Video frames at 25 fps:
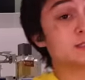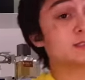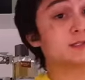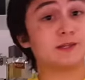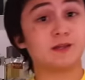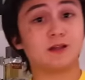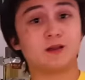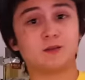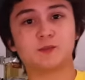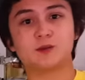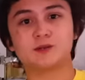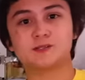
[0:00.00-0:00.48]
So
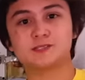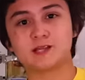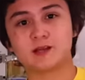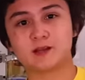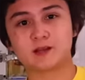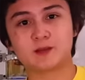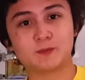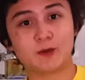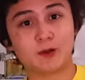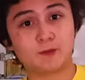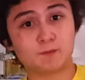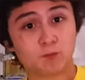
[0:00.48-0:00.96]
yeah, I'm gonna
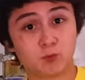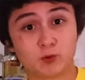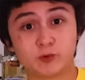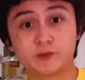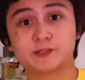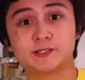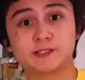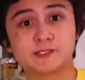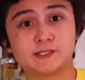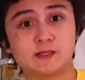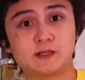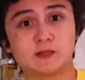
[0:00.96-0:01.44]
talk about
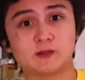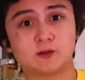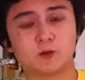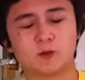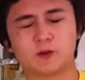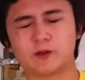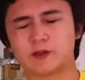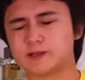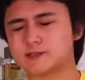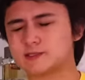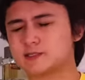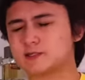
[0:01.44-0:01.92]

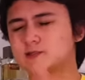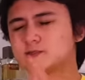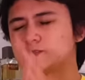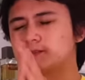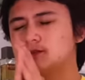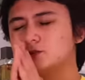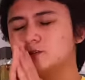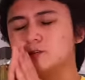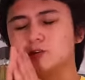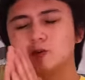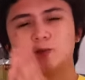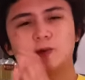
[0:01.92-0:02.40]
Brilliant.org. It's a
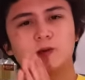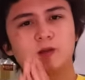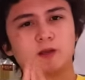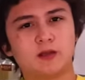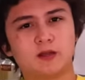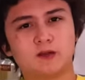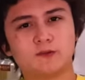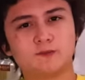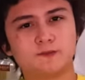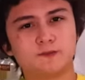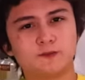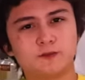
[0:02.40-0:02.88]
super
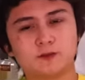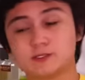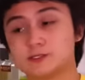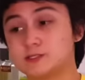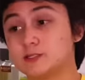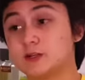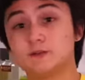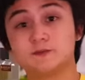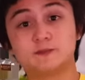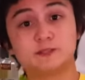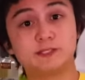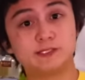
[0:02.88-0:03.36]
helpful
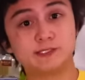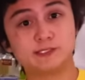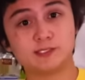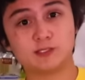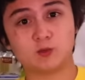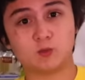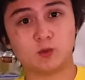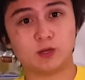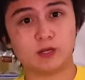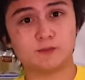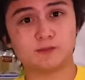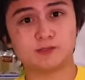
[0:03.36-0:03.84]

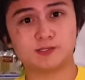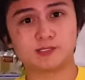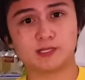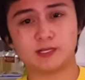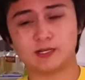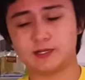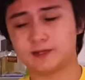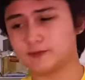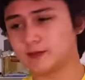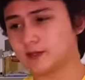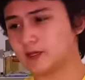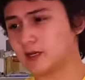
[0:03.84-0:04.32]
self-teaching
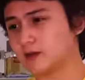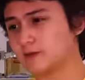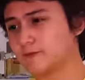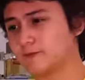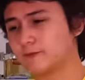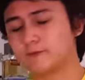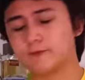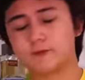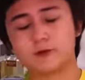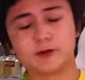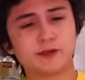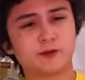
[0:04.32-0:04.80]
website. They got
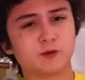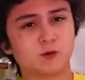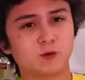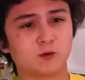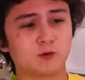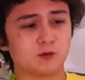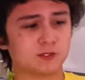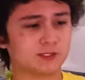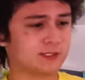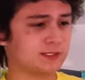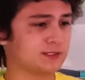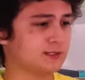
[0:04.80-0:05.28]
free
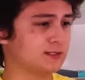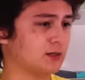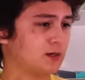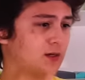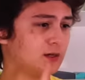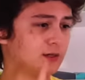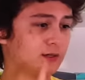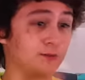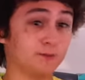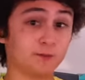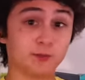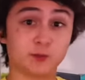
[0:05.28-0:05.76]
courses
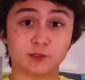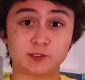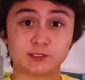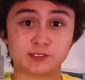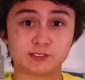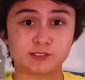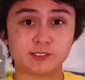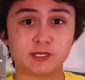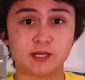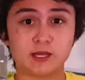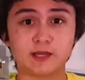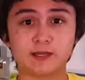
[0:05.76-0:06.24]
on computer
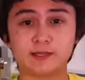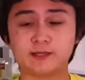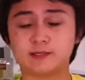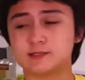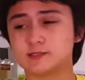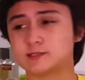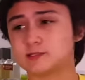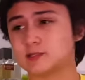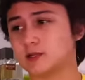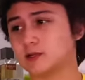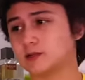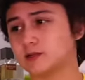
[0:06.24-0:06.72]

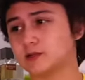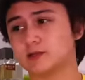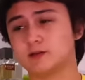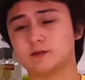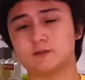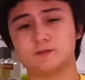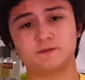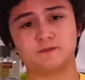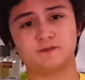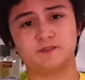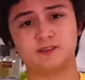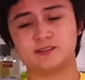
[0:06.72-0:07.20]
science, on, you
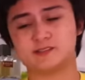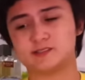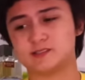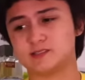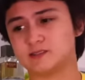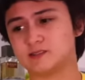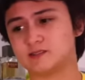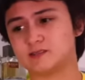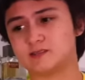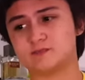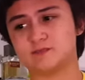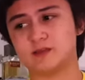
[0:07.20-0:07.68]
know,
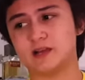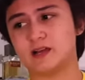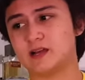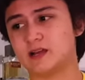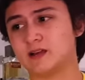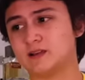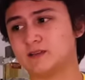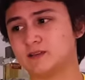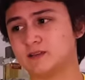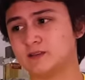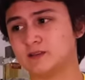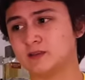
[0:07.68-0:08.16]
physics,
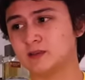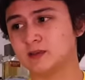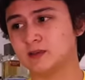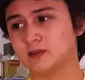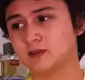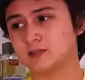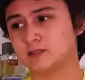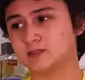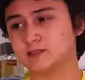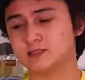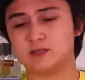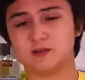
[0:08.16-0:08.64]
math,
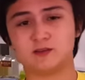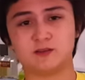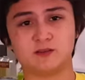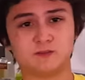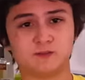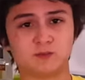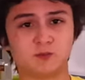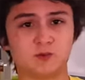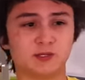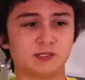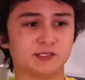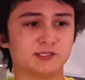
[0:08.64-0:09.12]
yeah, all
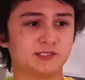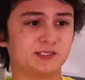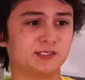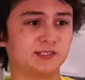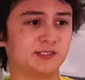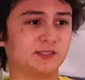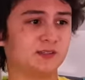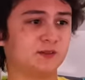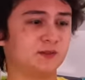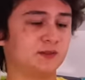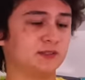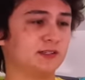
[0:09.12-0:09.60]
that boring
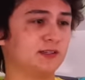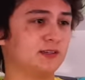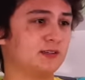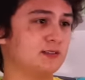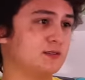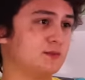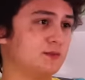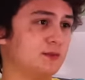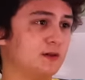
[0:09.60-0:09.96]
shit no one cares